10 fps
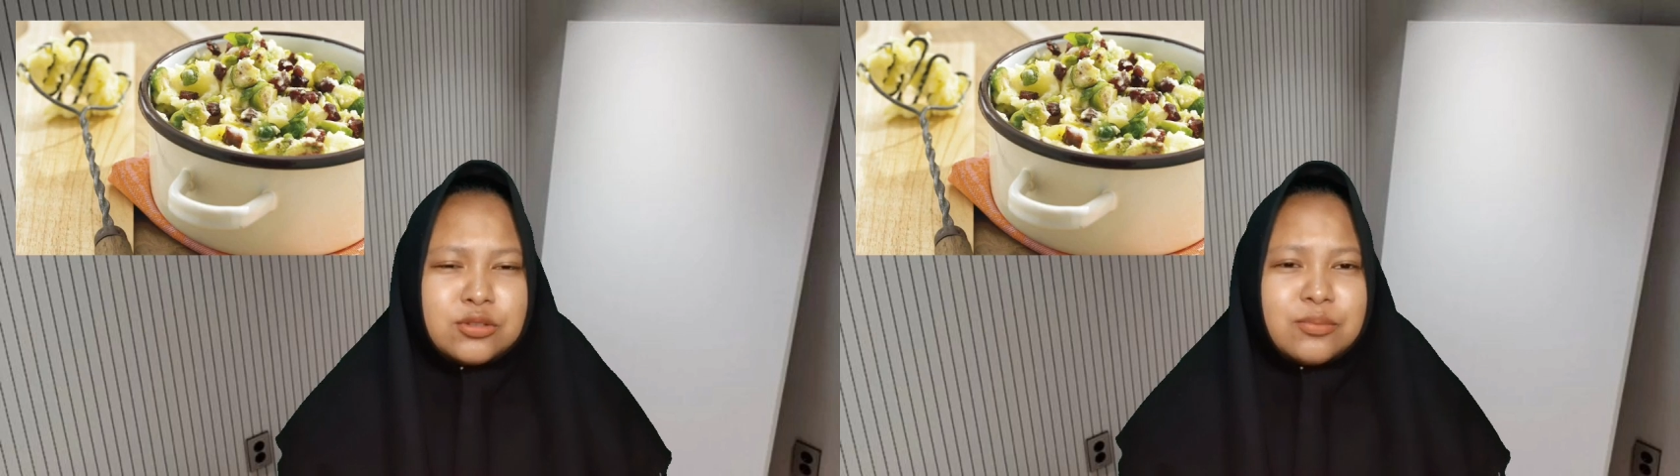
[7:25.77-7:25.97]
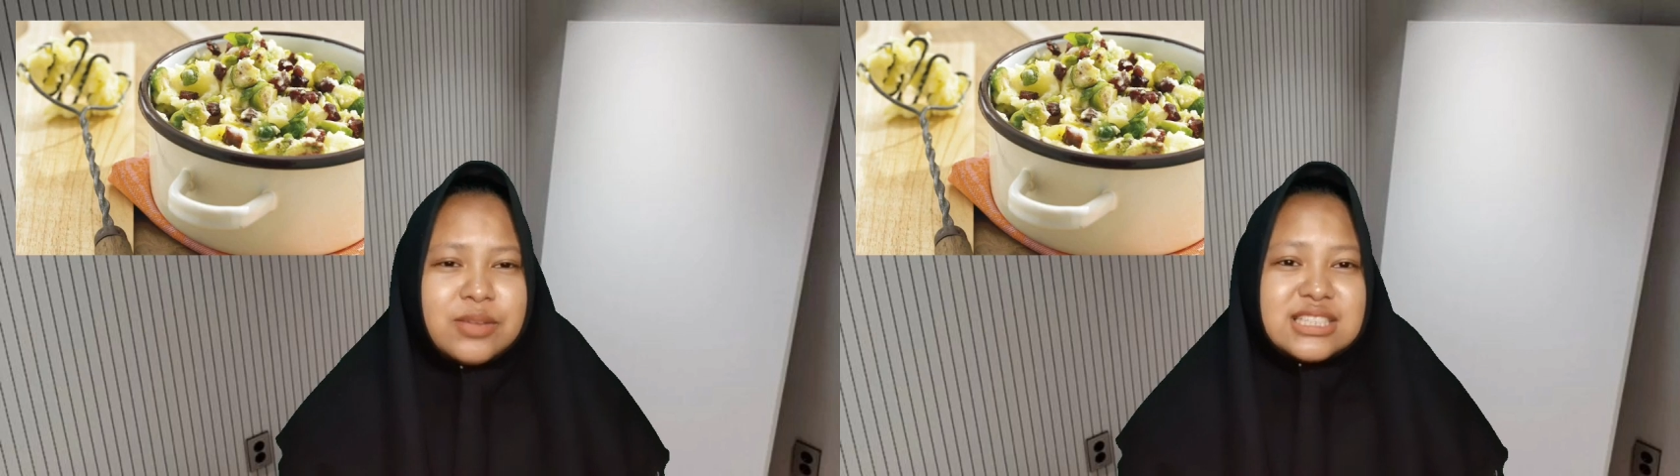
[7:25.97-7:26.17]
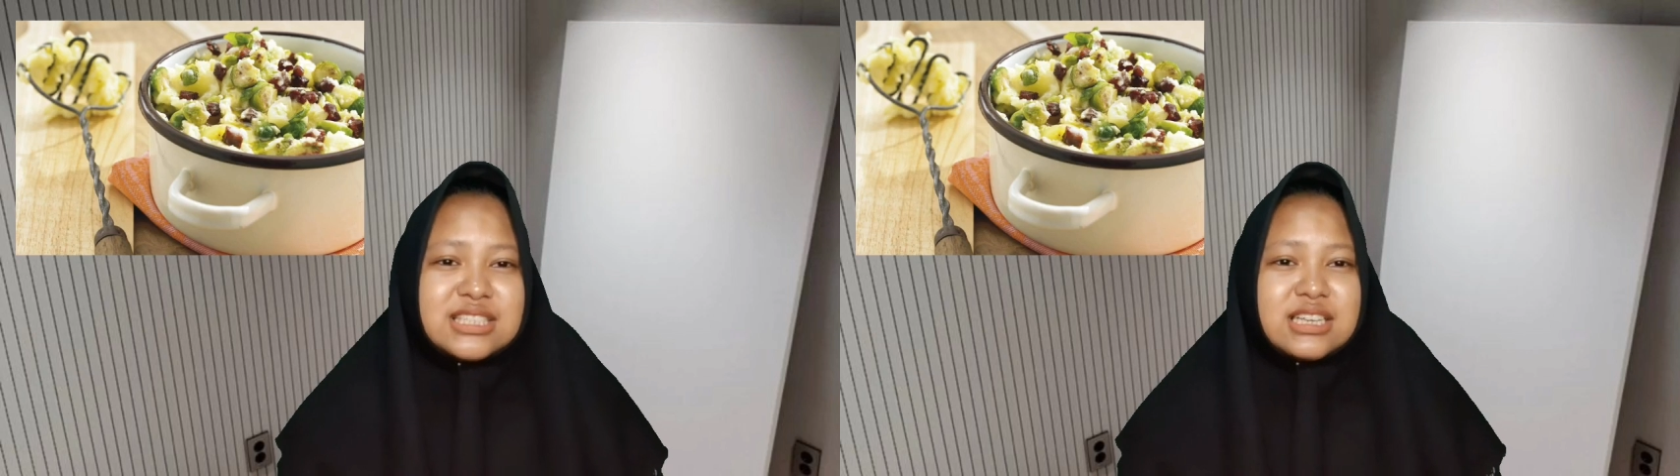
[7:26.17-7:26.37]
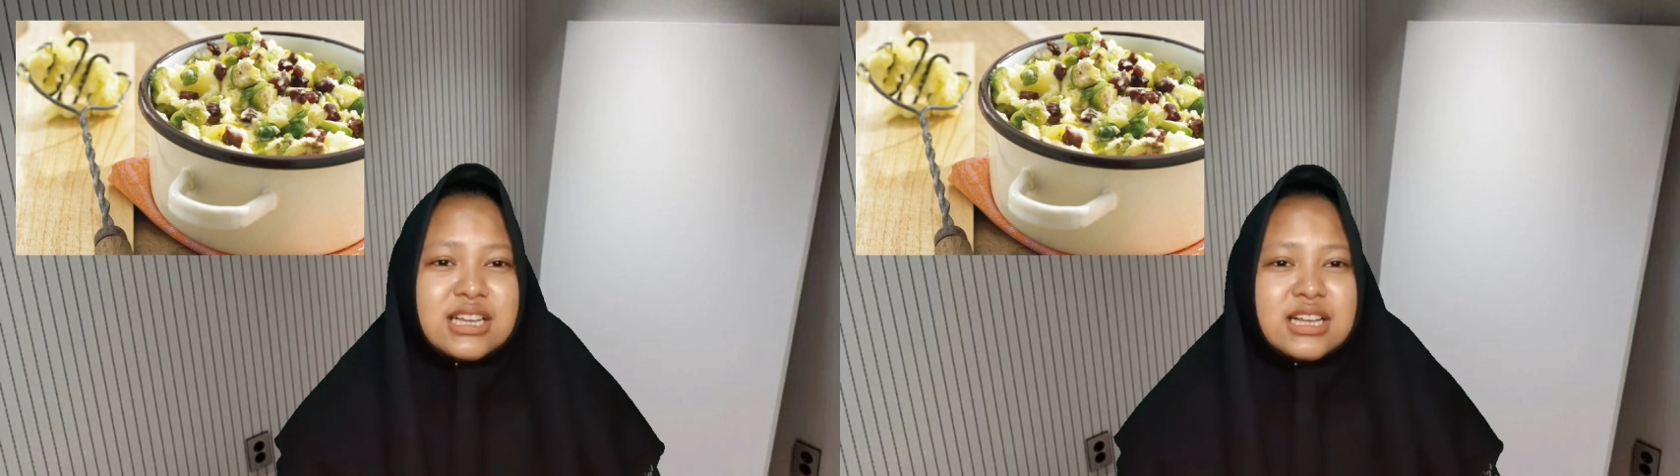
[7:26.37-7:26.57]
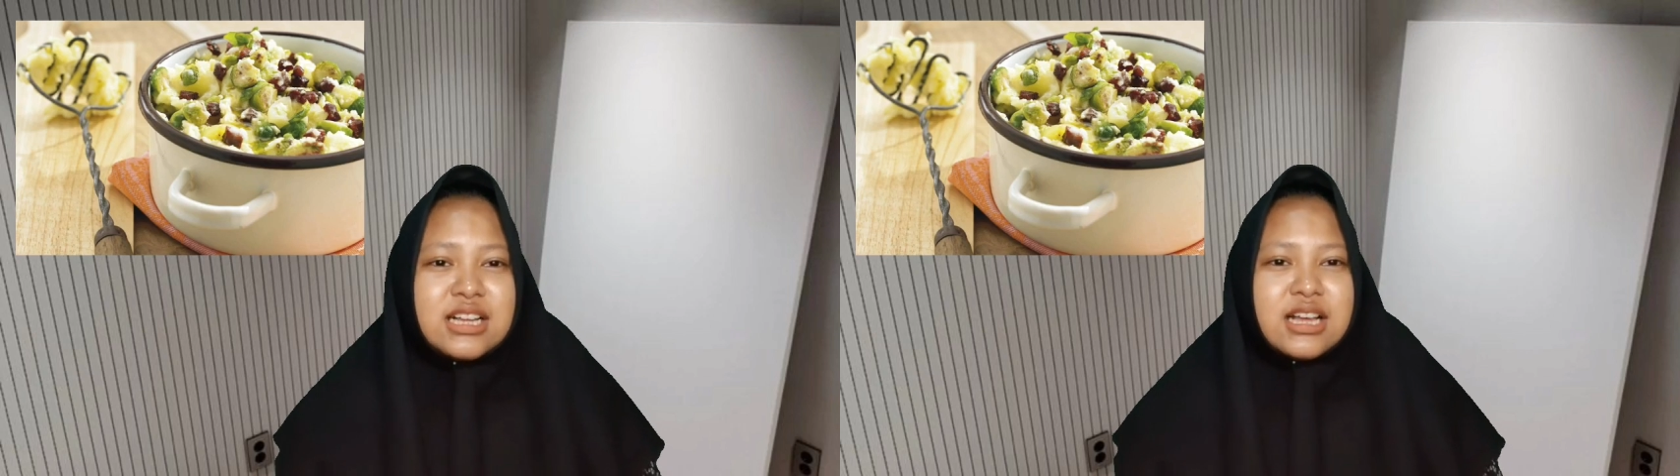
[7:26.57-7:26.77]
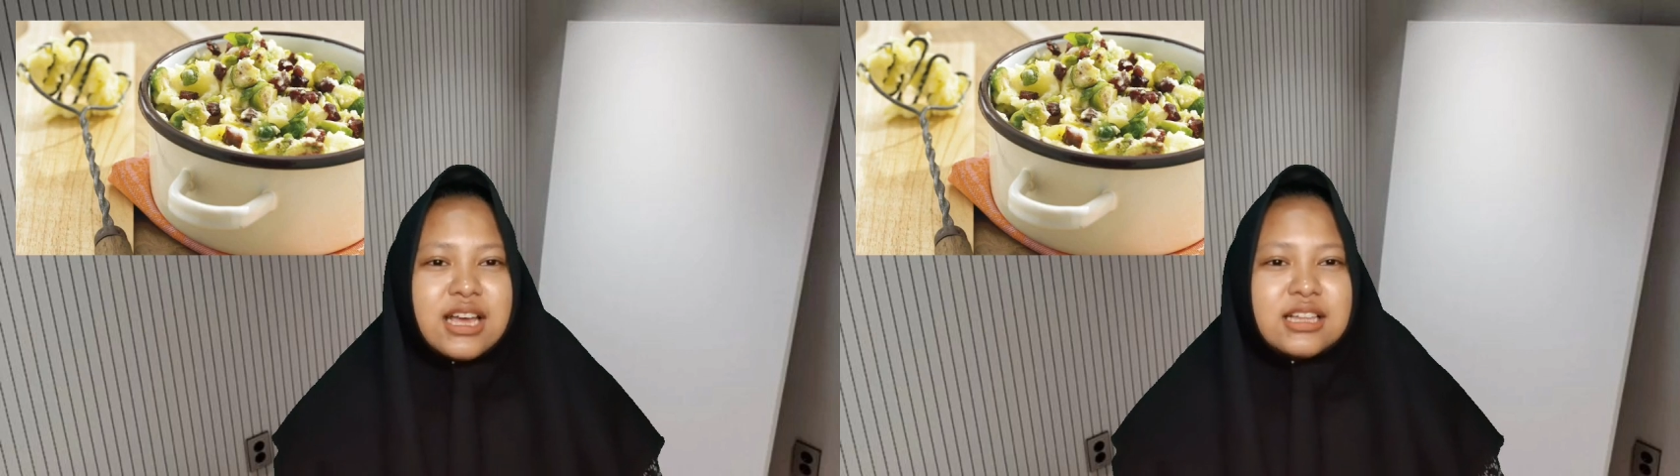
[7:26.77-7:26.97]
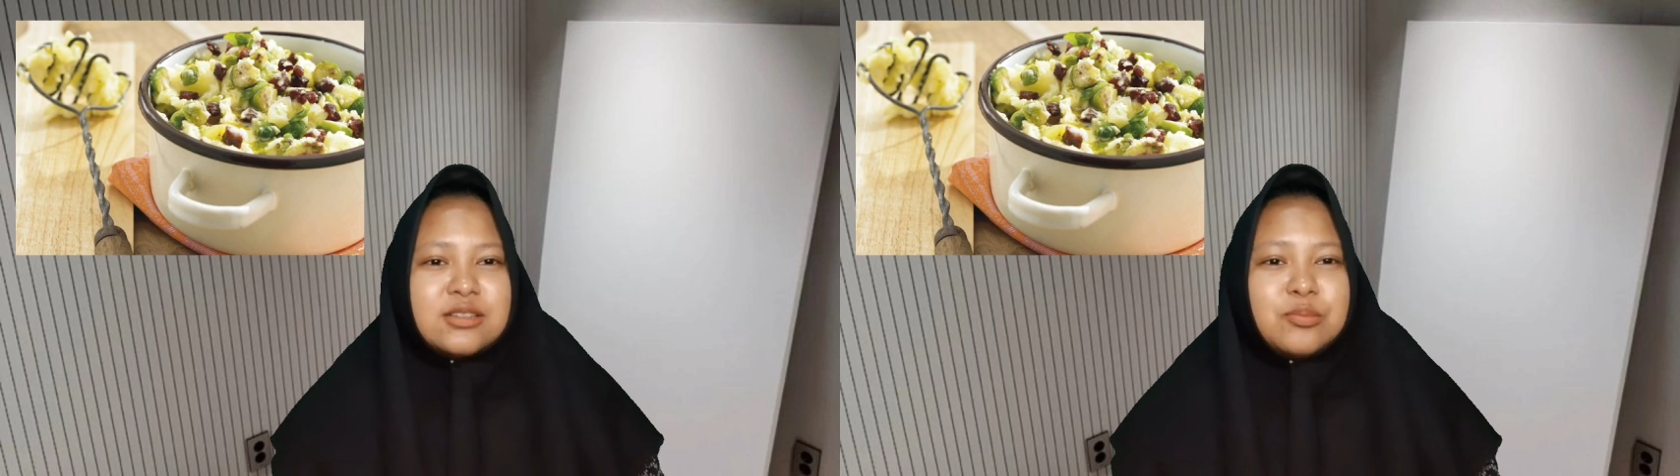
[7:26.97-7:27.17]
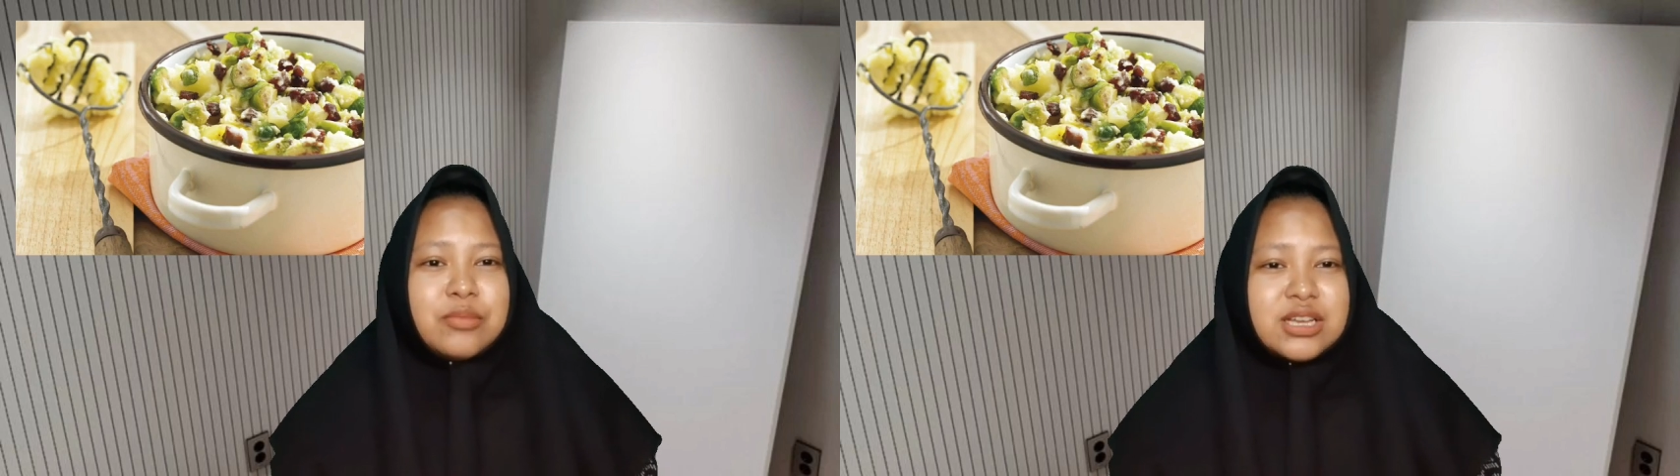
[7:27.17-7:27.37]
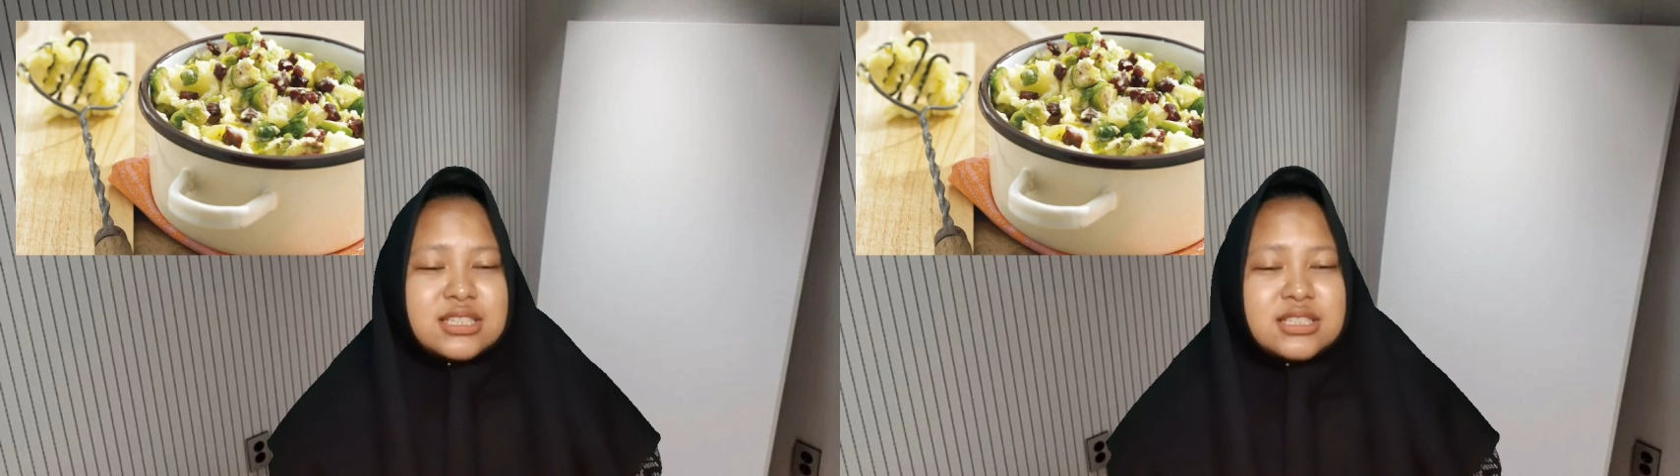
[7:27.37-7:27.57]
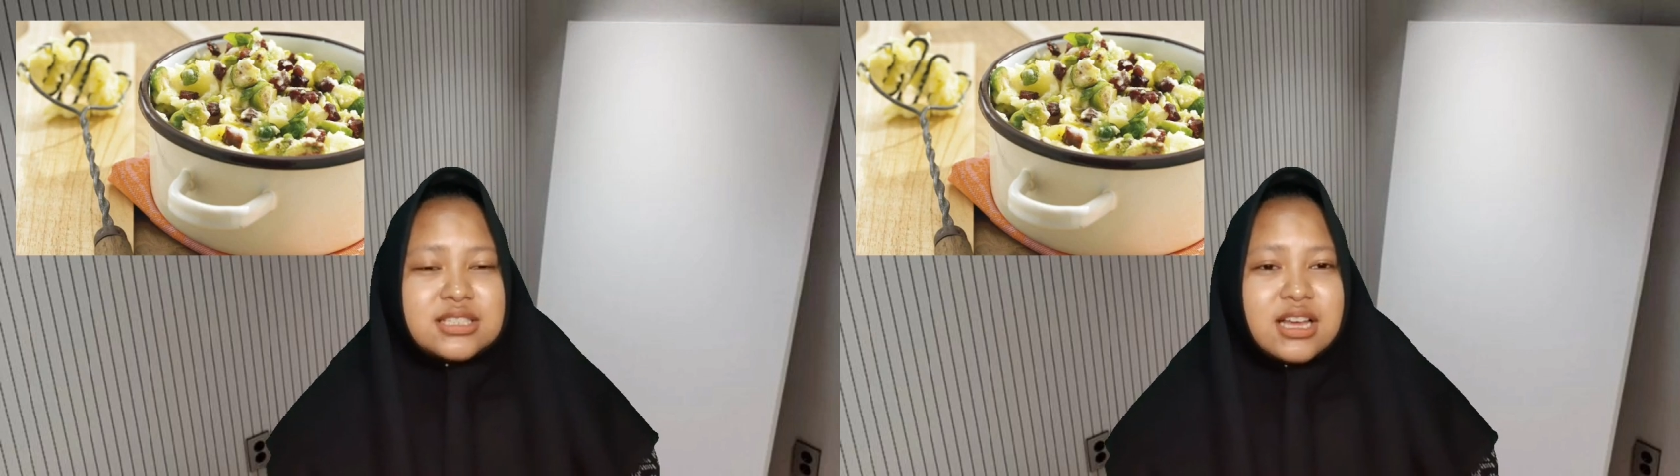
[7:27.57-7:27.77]
mix and
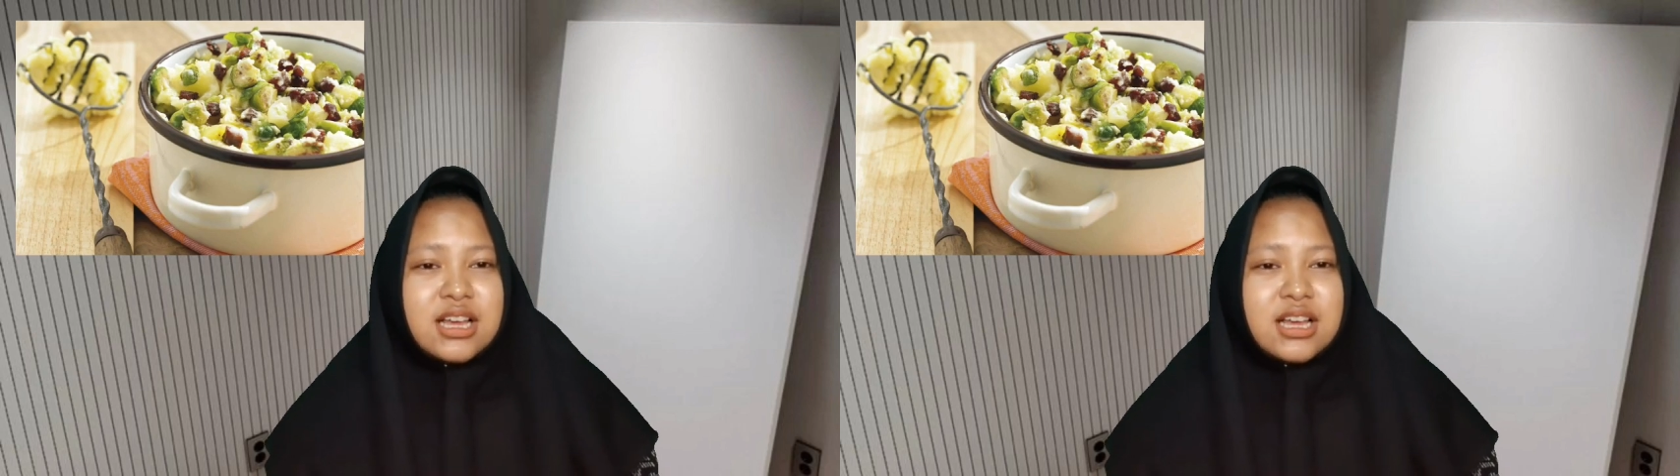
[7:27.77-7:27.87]
mash